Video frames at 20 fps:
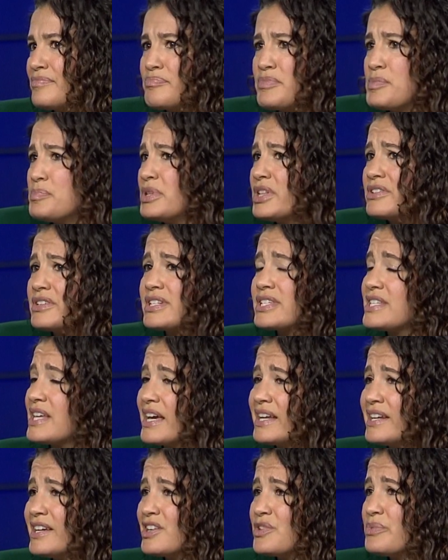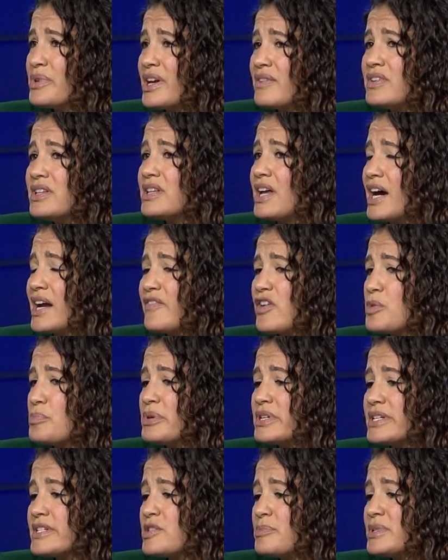People are excited. We have a lot of our
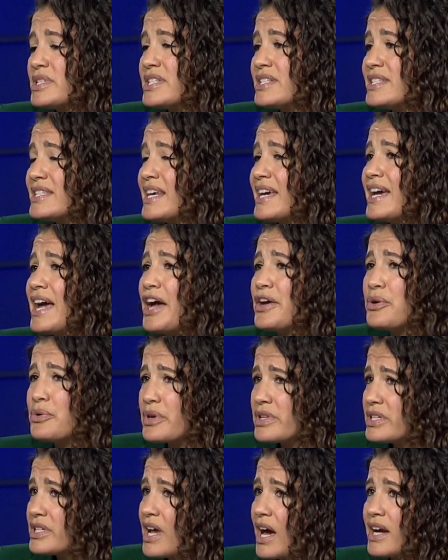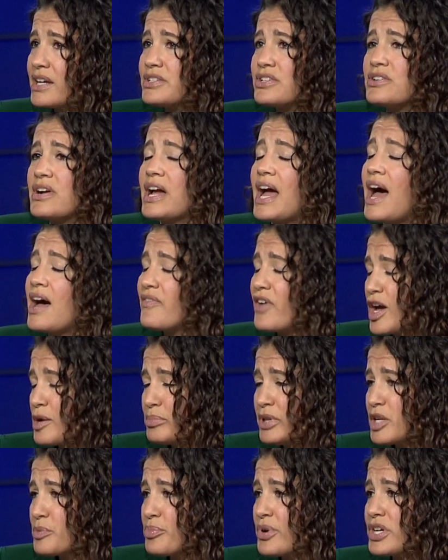participants that say, I go to the doctor, I have high
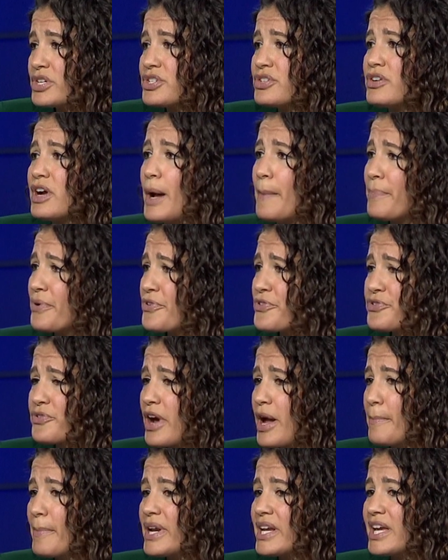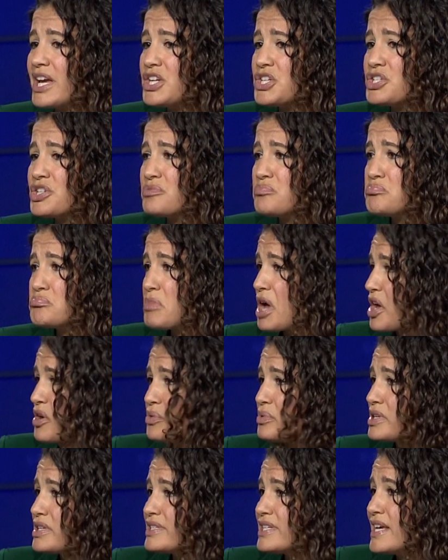blood pressure, I'm prescribed medication, I
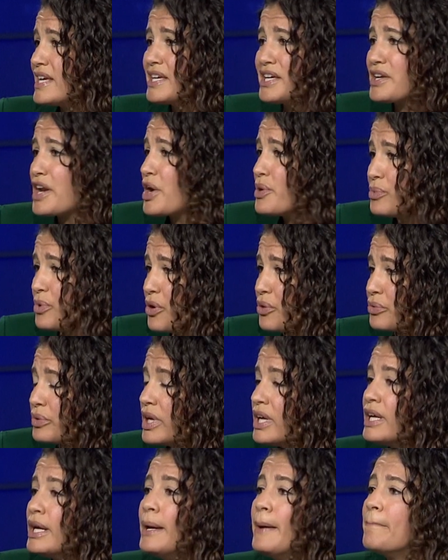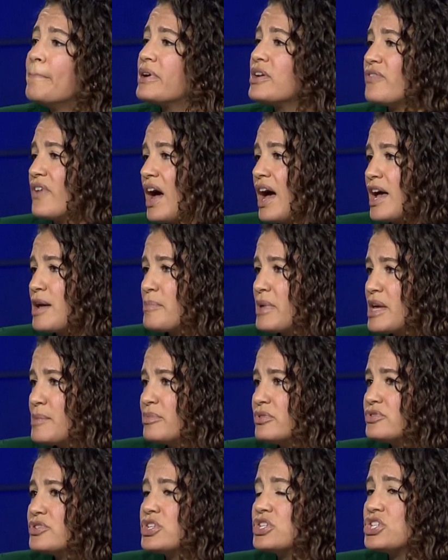don't want to take it, I won't. But if I'm
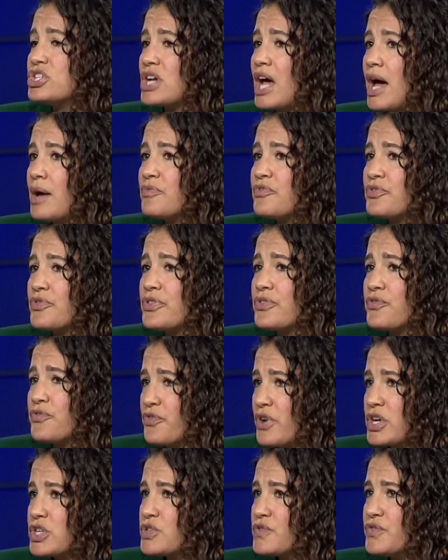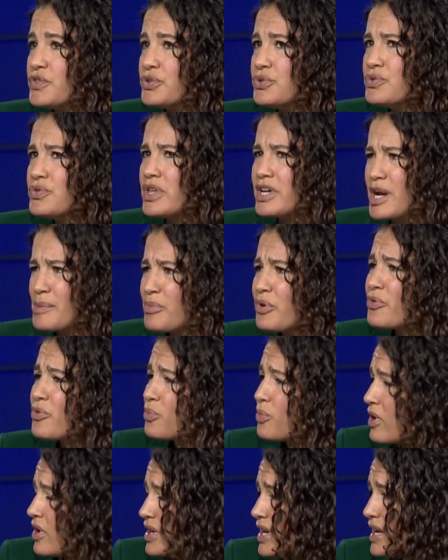able to shop for the fresh food that I both
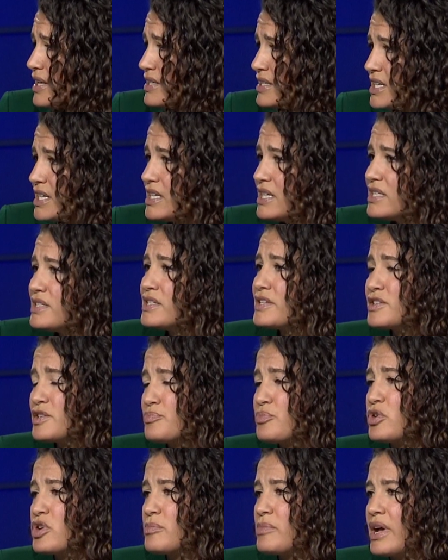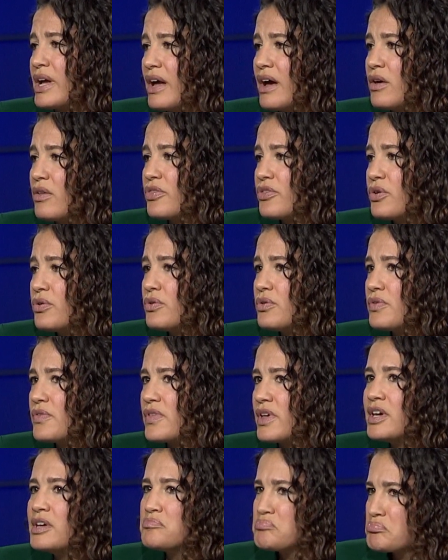want and need to support my health
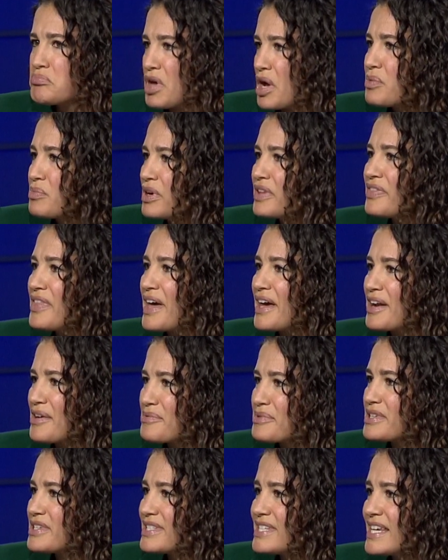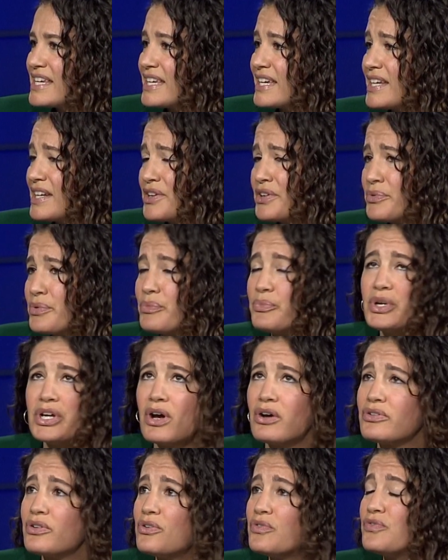goals, I want that. I want to take it. And we
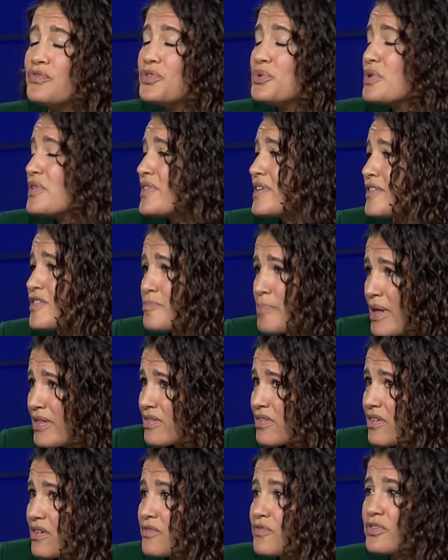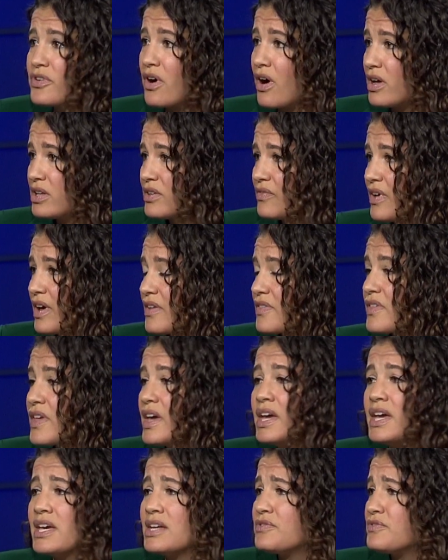all know food is expensive for all of us.
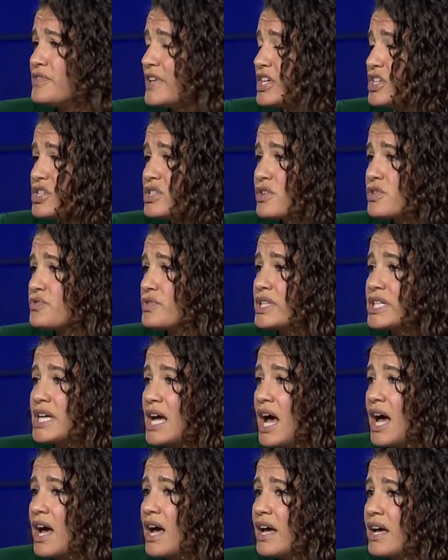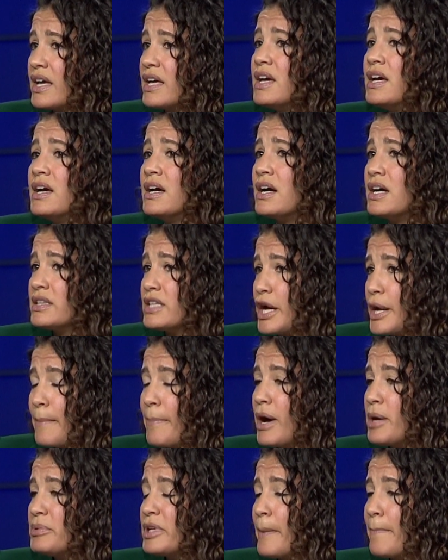Inflation is really high. A lot of
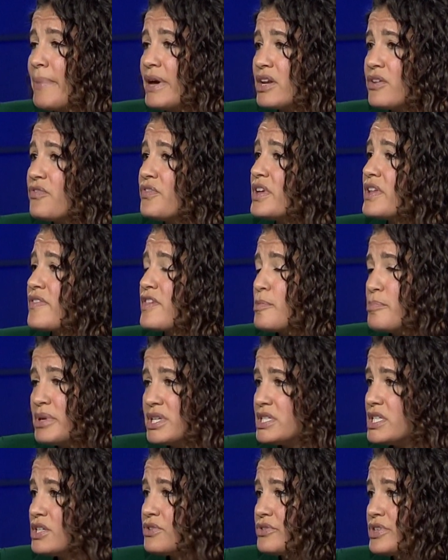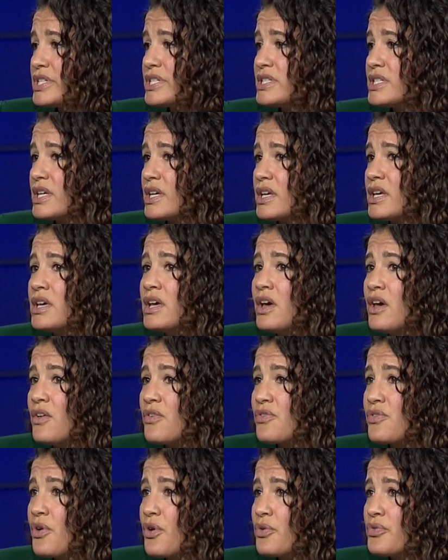public benefits have been decreasing.
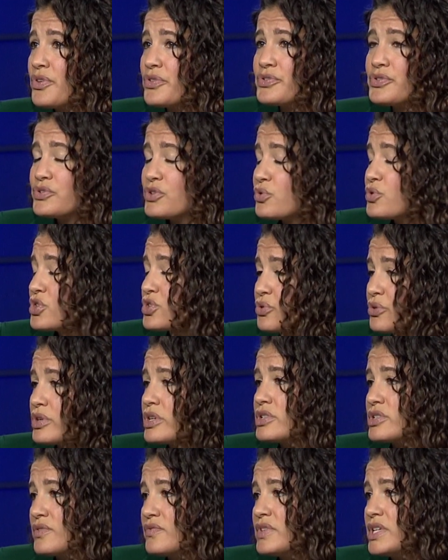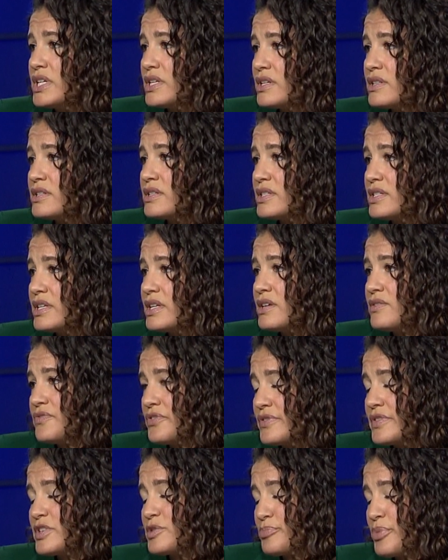So there's no shortage of need in the city
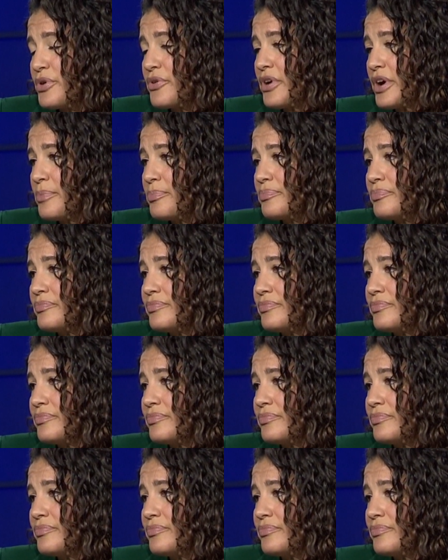for this program.